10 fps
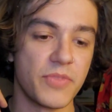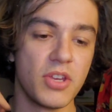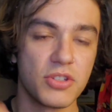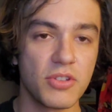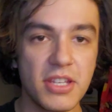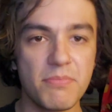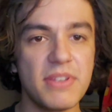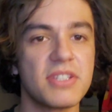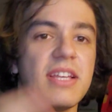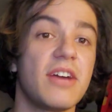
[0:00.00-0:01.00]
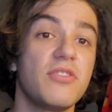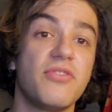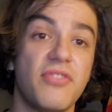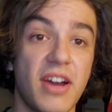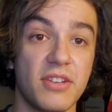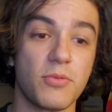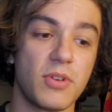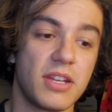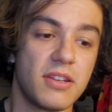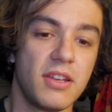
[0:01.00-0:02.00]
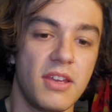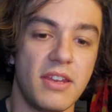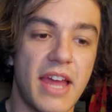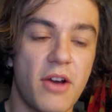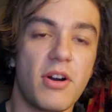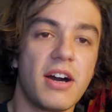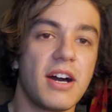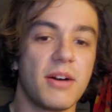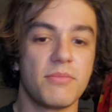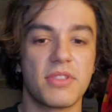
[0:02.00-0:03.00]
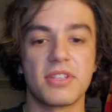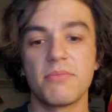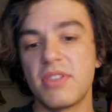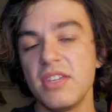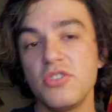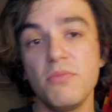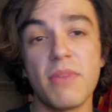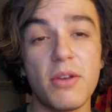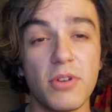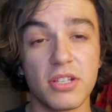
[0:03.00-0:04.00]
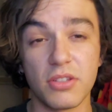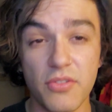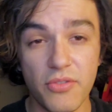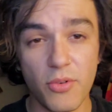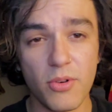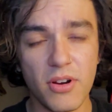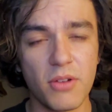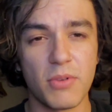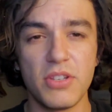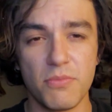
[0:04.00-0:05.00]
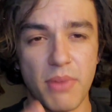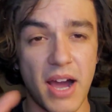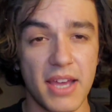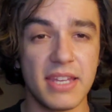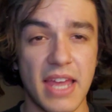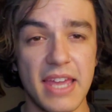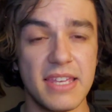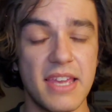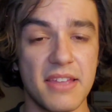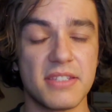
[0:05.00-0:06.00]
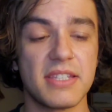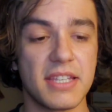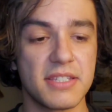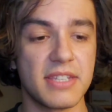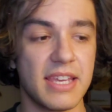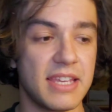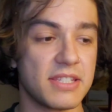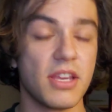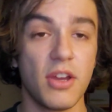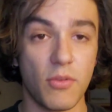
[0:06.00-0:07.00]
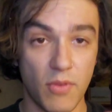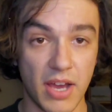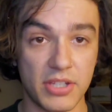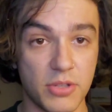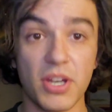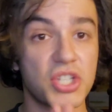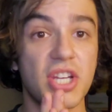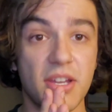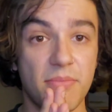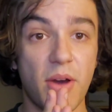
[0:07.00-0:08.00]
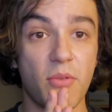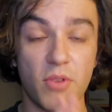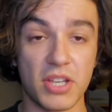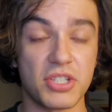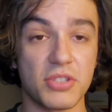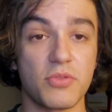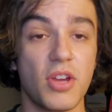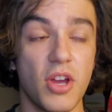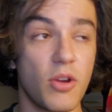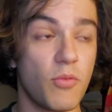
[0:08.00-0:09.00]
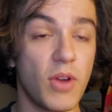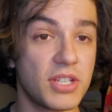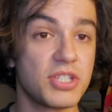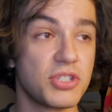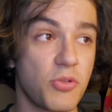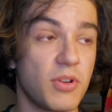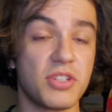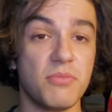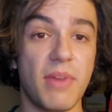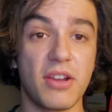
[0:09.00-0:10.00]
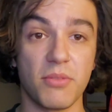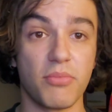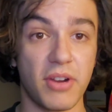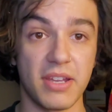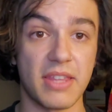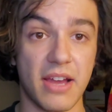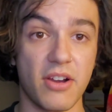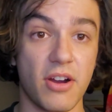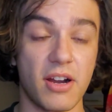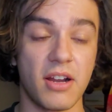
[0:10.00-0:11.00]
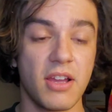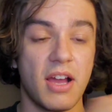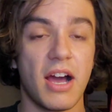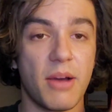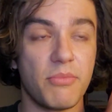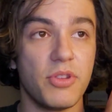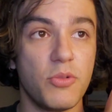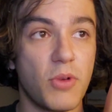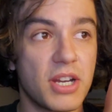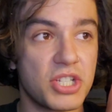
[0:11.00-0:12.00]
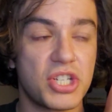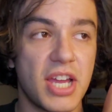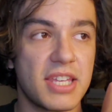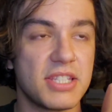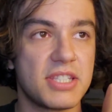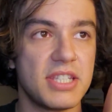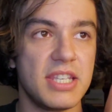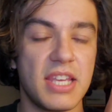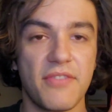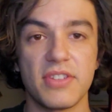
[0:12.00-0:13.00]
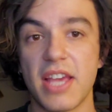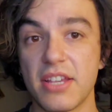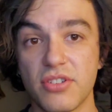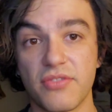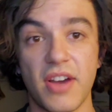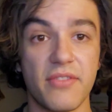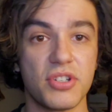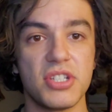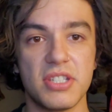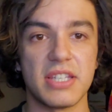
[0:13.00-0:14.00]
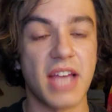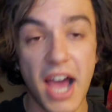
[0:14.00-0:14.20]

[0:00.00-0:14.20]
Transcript: So that's basically how you find one. Now, some things you may want to look for when you buy an AE86 is rust. You want to check about rust, because rust is going to make or break that car. You want to check and see if it's SR5 or GTS.